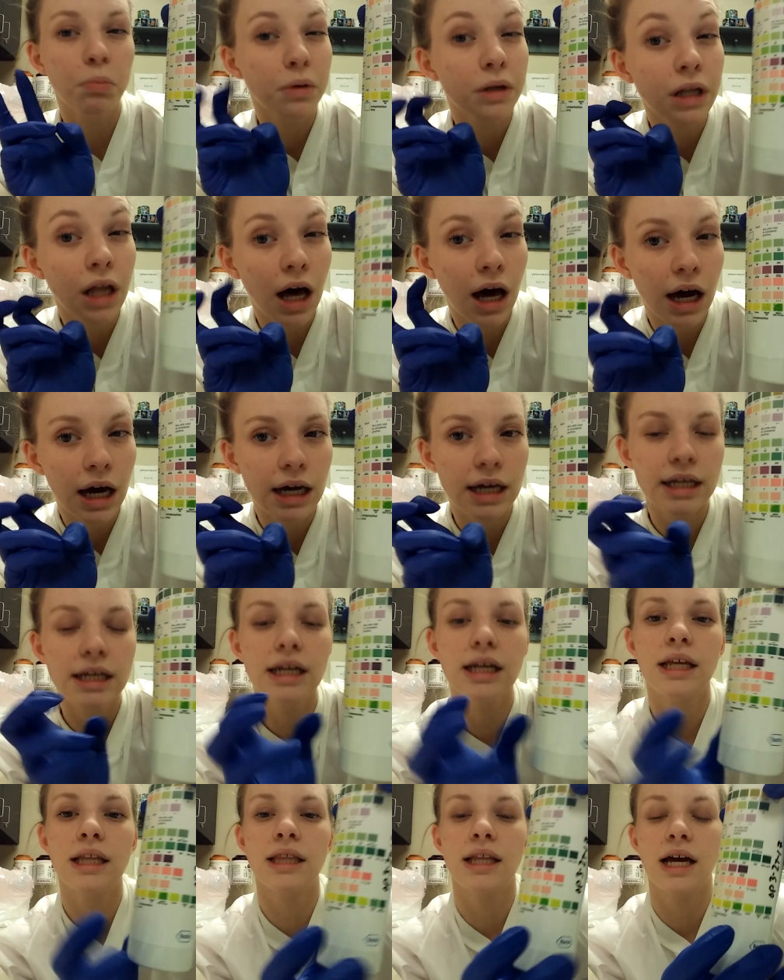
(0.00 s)

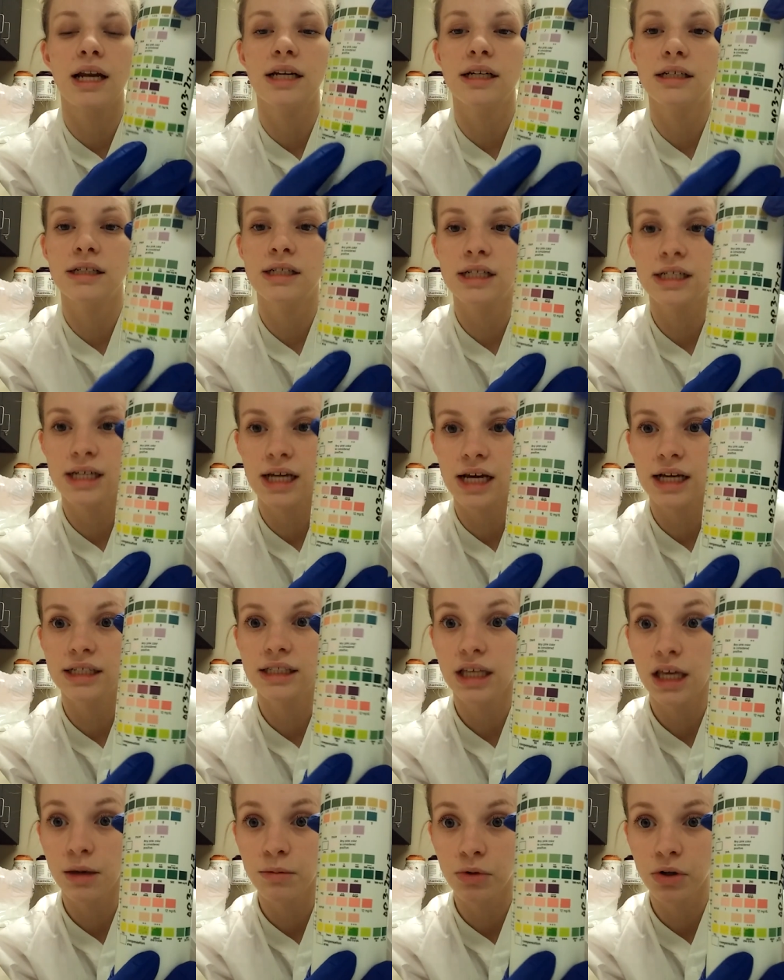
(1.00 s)
blood in that it
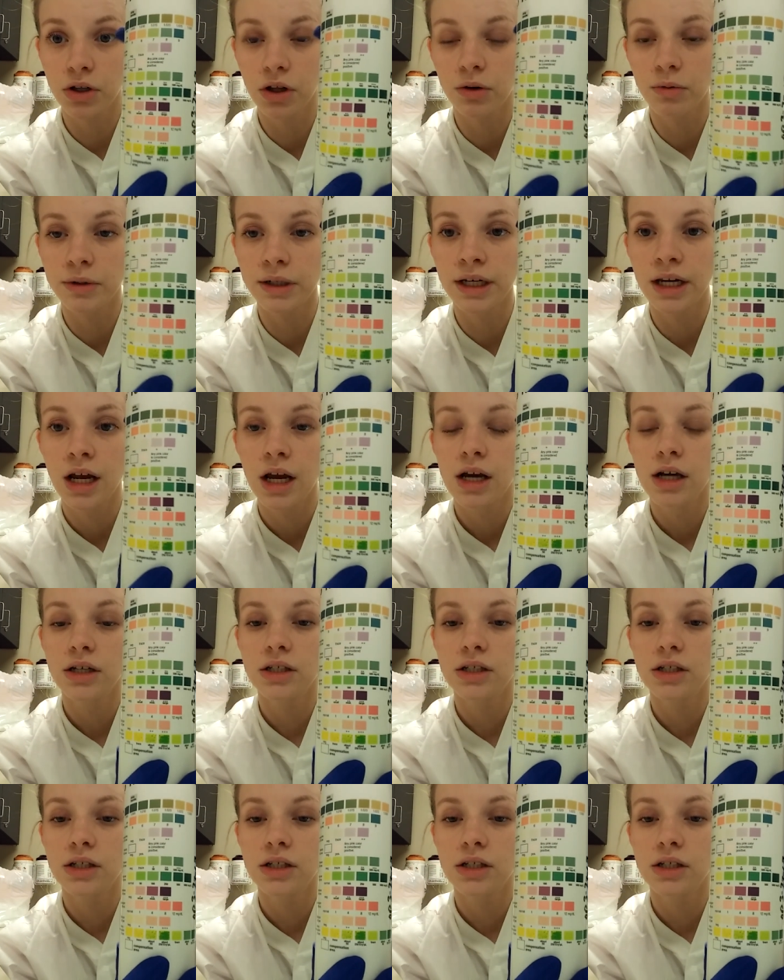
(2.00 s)
detects hemoglobin.